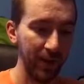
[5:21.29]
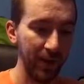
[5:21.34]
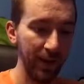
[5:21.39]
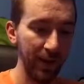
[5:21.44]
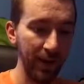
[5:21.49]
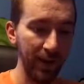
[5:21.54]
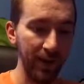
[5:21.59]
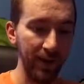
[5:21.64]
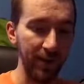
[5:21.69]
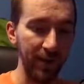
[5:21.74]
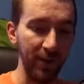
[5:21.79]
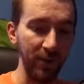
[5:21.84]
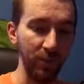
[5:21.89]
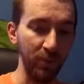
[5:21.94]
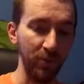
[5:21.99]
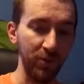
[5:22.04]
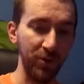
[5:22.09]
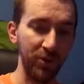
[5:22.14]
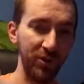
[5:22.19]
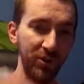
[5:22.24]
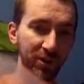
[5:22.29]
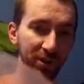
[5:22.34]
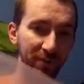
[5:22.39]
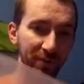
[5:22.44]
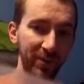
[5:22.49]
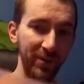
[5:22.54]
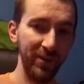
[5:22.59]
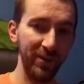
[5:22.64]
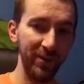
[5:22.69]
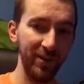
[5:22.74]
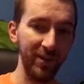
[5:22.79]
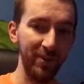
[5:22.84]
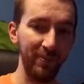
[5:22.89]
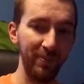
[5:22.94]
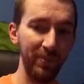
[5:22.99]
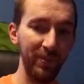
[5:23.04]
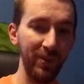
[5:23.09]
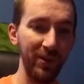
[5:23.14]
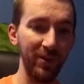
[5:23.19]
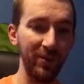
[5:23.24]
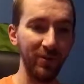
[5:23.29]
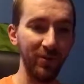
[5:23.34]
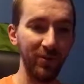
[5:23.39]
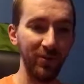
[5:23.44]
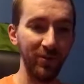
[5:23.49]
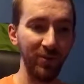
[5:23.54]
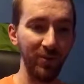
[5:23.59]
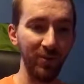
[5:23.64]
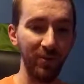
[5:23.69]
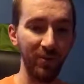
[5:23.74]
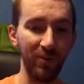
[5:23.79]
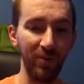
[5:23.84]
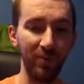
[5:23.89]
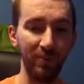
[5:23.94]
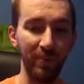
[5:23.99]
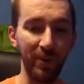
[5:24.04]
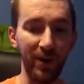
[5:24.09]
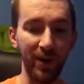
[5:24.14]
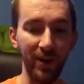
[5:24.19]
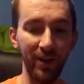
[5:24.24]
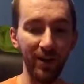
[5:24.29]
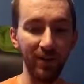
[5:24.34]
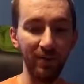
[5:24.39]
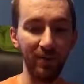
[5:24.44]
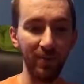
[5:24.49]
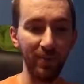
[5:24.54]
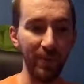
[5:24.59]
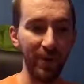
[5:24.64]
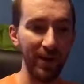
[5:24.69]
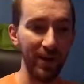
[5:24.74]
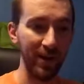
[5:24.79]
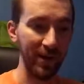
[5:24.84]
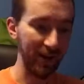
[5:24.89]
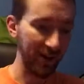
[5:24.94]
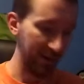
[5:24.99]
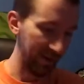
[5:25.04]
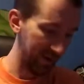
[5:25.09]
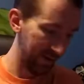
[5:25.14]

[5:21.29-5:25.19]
and I will shove it up into the body of the bag.